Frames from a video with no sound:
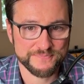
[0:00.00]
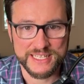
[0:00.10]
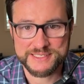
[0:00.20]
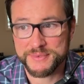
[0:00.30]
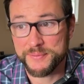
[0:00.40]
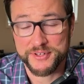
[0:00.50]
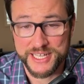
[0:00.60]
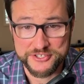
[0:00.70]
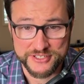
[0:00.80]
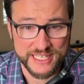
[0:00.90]
That's
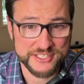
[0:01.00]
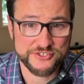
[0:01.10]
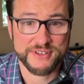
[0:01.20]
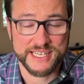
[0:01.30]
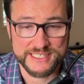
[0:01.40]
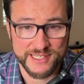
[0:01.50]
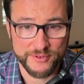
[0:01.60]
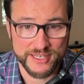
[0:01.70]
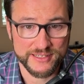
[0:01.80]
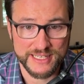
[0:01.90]
manipulation. That's tricking
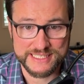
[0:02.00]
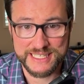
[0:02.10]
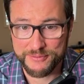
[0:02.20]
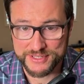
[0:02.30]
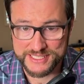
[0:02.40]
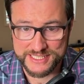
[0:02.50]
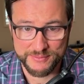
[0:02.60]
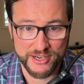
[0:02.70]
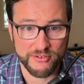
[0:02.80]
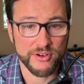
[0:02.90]
someone. That's not what this is
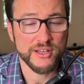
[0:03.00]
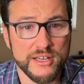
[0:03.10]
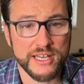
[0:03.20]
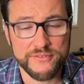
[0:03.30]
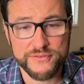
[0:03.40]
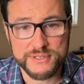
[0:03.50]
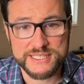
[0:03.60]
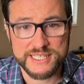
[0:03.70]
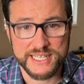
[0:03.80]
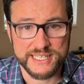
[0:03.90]
about.
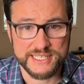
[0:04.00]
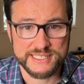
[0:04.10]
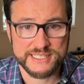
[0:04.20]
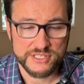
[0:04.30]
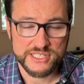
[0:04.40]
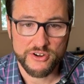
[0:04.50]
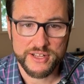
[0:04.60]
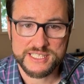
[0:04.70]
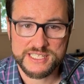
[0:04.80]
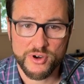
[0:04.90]
Influence is
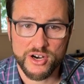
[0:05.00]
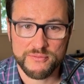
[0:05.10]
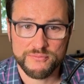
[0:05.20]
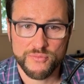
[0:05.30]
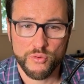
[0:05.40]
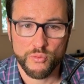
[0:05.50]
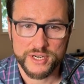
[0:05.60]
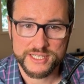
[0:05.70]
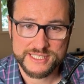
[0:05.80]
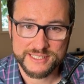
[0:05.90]
starting small.
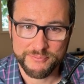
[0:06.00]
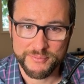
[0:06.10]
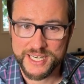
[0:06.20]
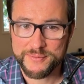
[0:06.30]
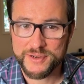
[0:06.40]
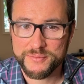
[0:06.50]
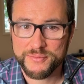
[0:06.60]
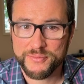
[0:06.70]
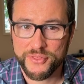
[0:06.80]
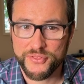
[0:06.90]
What is the
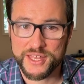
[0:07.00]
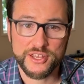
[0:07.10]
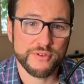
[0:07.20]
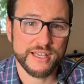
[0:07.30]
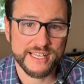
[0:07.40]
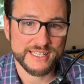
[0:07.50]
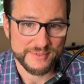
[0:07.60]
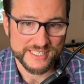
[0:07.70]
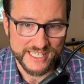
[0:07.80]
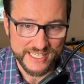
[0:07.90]
minimum thing you can get them
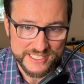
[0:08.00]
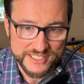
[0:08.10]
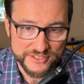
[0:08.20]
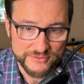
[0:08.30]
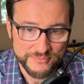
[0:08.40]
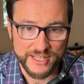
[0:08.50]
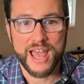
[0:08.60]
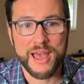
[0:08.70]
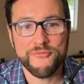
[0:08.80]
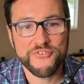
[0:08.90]
to say yes to? The
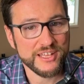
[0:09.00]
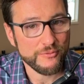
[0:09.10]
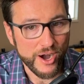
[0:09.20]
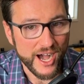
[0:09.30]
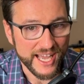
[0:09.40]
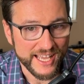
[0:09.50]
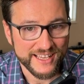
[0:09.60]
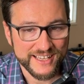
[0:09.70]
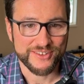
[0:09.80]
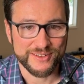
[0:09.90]
MVY,
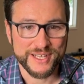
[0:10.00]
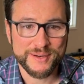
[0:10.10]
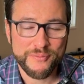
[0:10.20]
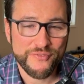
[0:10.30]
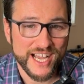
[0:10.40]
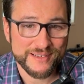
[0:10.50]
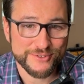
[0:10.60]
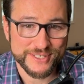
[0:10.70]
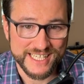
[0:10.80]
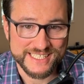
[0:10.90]
the minimum viable
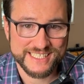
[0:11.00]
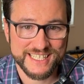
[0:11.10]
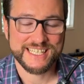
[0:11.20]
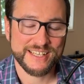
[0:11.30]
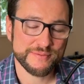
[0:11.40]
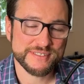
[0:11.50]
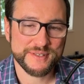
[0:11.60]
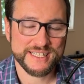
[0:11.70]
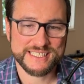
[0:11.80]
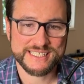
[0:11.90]
yes. Give them
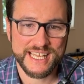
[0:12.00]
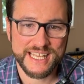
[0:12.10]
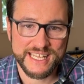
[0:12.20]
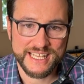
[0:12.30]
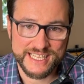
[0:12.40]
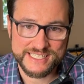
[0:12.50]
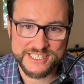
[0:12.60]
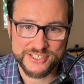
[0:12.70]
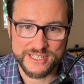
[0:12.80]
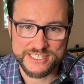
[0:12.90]
something to say yes
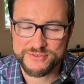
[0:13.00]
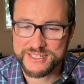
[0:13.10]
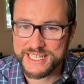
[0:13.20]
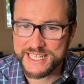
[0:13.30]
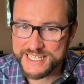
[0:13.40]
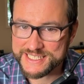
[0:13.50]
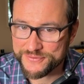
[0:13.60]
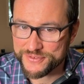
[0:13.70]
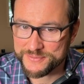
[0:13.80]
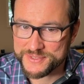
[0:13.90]
to that's really easy
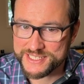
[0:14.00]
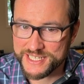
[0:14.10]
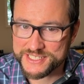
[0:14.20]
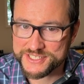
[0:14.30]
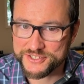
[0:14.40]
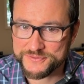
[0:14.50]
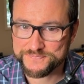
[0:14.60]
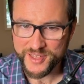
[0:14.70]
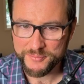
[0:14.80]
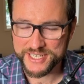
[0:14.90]
for them to say yes to.
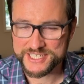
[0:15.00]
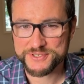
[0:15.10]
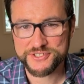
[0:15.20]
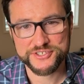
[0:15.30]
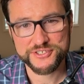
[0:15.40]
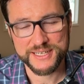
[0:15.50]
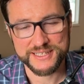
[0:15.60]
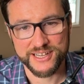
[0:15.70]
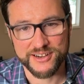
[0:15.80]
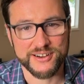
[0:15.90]
because what you're doing
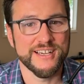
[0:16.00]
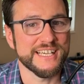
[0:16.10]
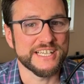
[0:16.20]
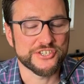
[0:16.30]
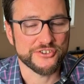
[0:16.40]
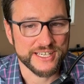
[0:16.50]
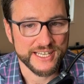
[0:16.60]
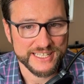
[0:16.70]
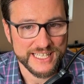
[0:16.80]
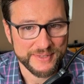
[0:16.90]
there is you're
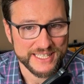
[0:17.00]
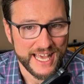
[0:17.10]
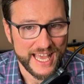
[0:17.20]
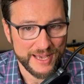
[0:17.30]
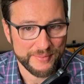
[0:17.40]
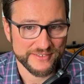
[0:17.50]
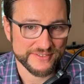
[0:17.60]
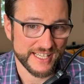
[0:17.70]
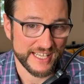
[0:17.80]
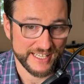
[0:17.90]
getting them in the habit of
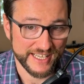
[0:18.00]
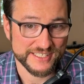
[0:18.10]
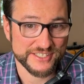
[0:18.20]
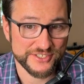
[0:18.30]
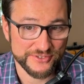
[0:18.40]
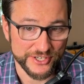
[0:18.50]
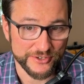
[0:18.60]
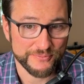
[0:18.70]
saying yes to you.